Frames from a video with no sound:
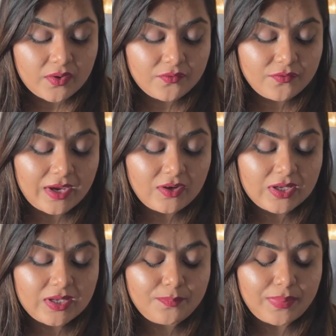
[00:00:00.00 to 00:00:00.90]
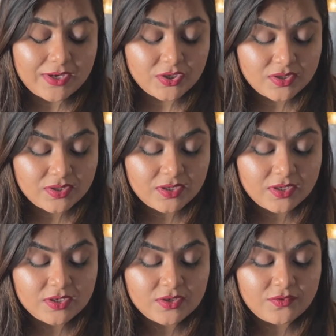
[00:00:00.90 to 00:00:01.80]
very
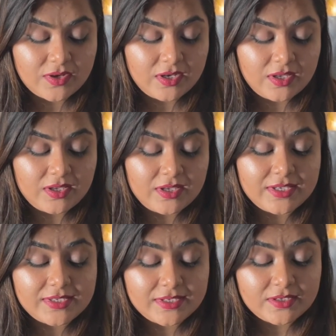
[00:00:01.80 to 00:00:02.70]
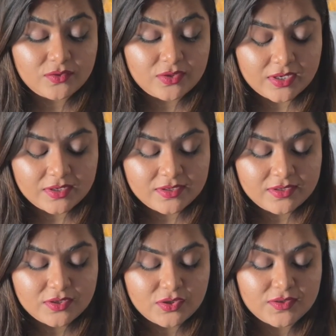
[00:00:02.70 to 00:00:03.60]
passionate, very easy to take
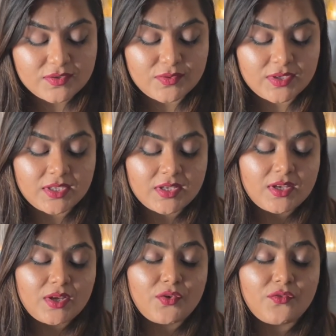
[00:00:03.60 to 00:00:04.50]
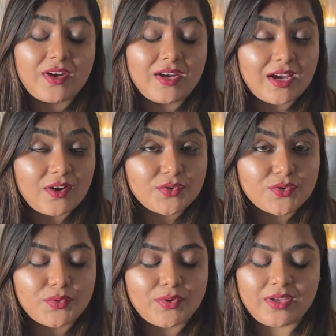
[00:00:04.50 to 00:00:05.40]
decisions with, very
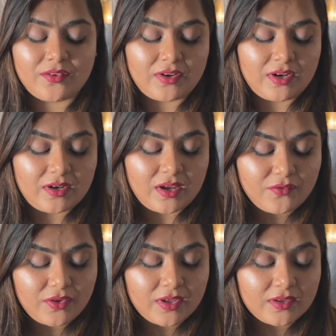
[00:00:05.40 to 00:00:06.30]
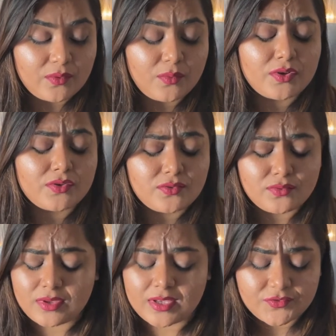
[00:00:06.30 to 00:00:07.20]
outgoing, very loving. They want to
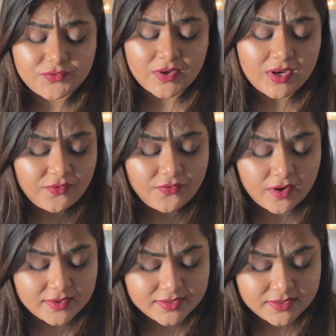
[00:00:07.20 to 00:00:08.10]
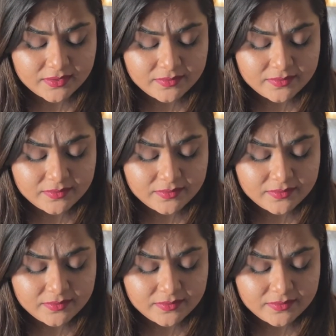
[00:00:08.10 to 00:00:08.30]
do things very fast.